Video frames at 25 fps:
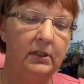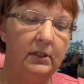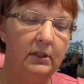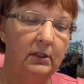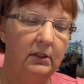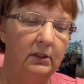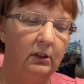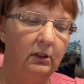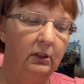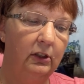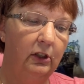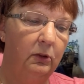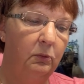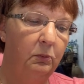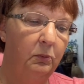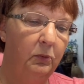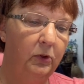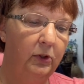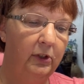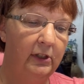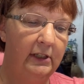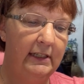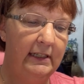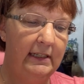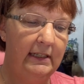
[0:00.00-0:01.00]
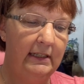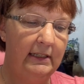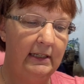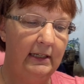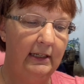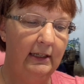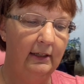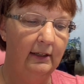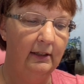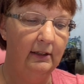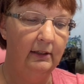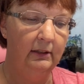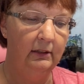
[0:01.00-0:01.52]
is a little more
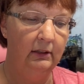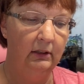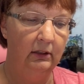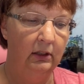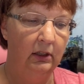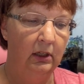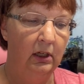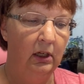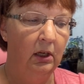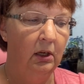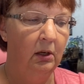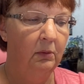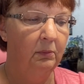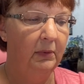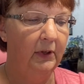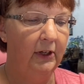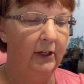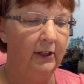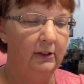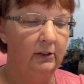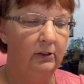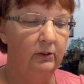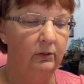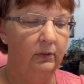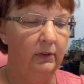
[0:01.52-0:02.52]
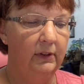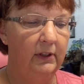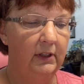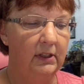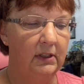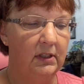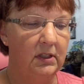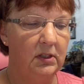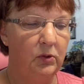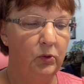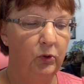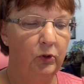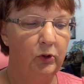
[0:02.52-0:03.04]
detailed, but I don't think
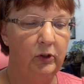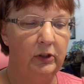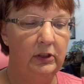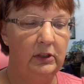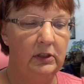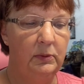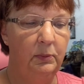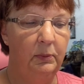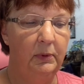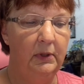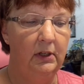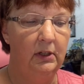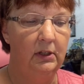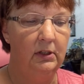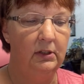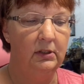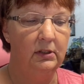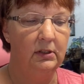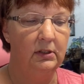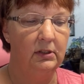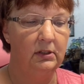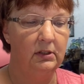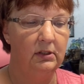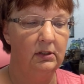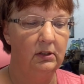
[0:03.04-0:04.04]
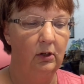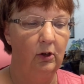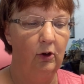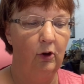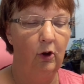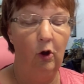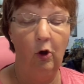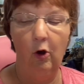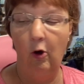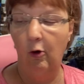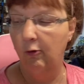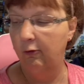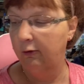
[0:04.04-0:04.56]
it's going to be as
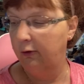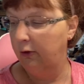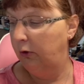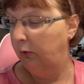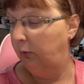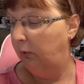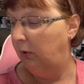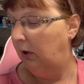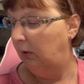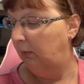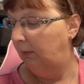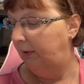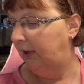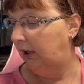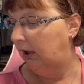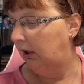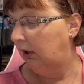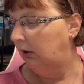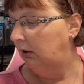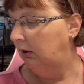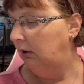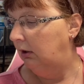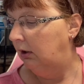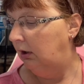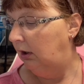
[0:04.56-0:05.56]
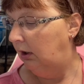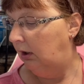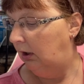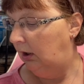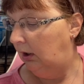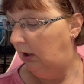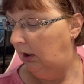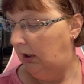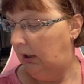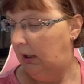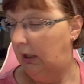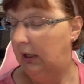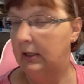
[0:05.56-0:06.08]
overwhelming
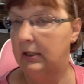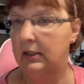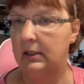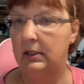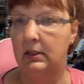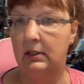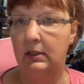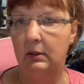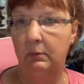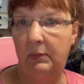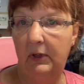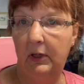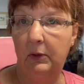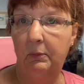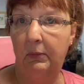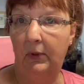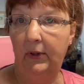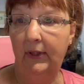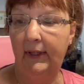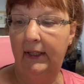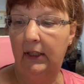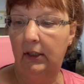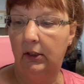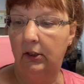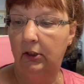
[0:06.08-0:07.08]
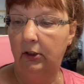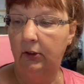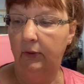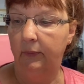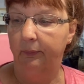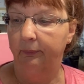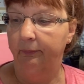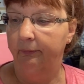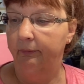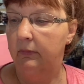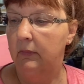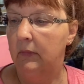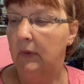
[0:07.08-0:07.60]
as the big planner.
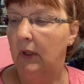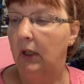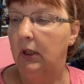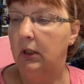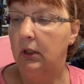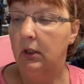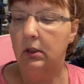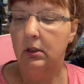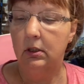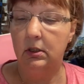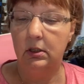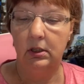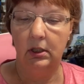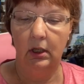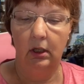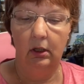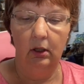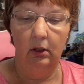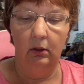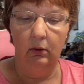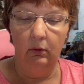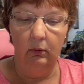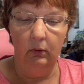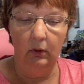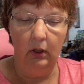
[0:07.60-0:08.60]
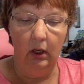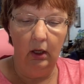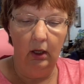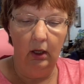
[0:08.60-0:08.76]
So